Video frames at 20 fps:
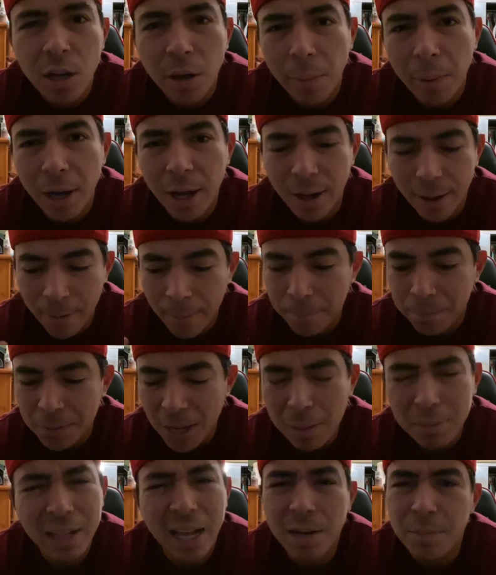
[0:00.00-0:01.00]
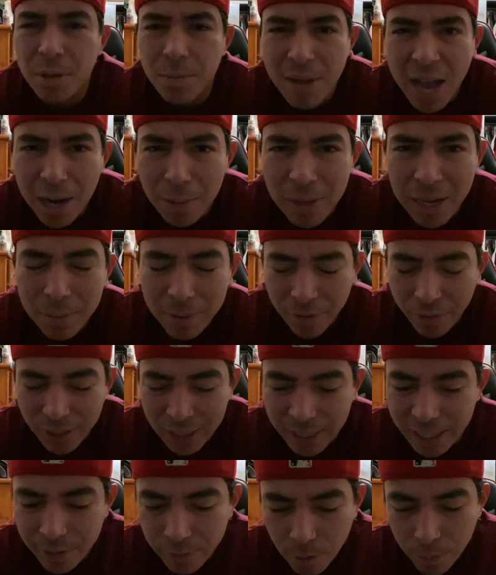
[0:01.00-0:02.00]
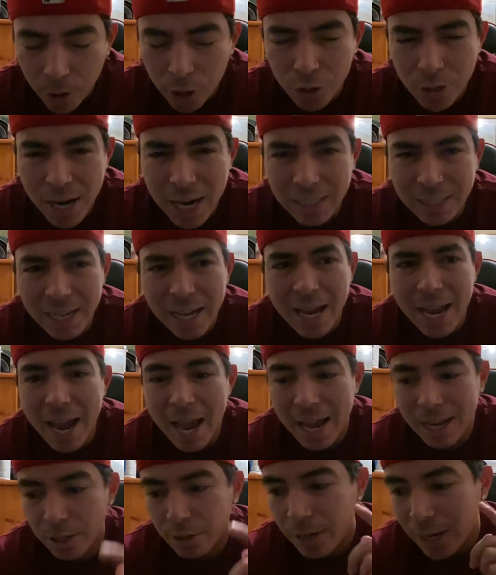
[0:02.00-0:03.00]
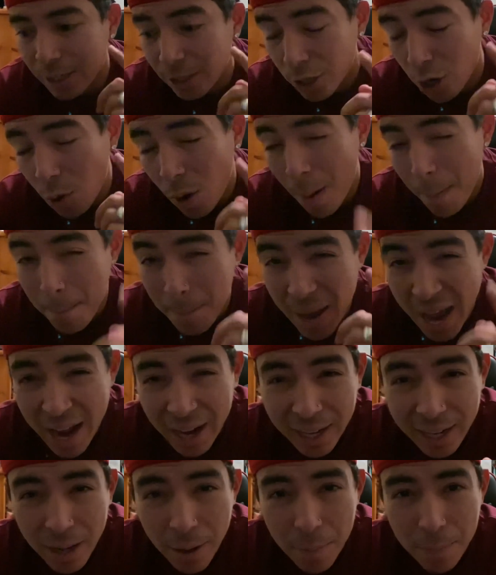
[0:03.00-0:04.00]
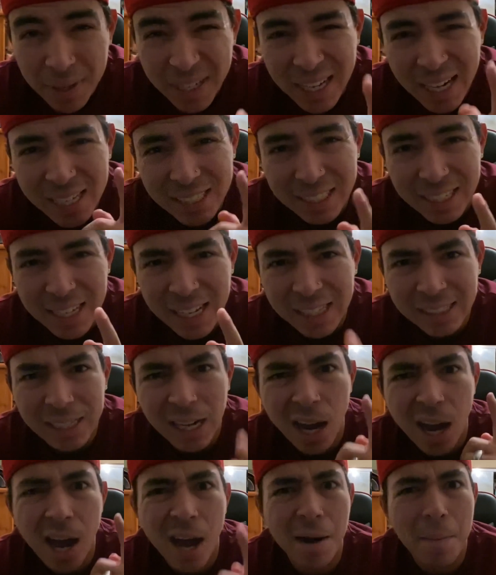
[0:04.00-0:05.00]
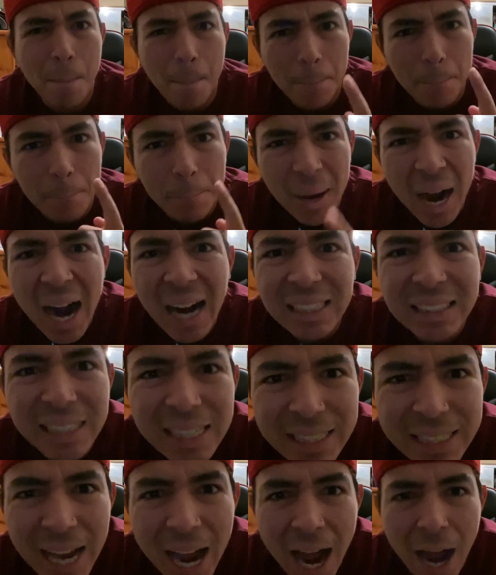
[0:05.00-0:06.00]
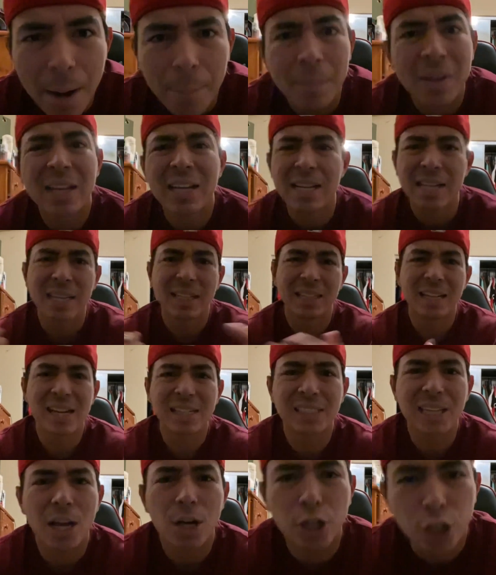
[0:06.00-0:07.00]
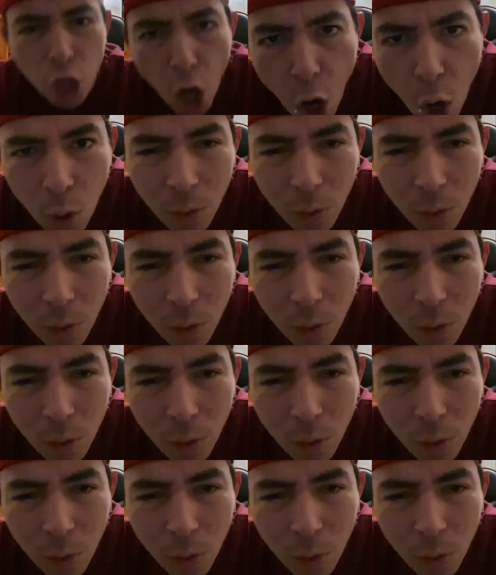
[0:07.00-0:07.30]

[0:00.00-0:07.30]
But I'm glad to be back, man. I'm never going to give up on you guys. And you guys know I'm back because it's unboxing time. Let's go.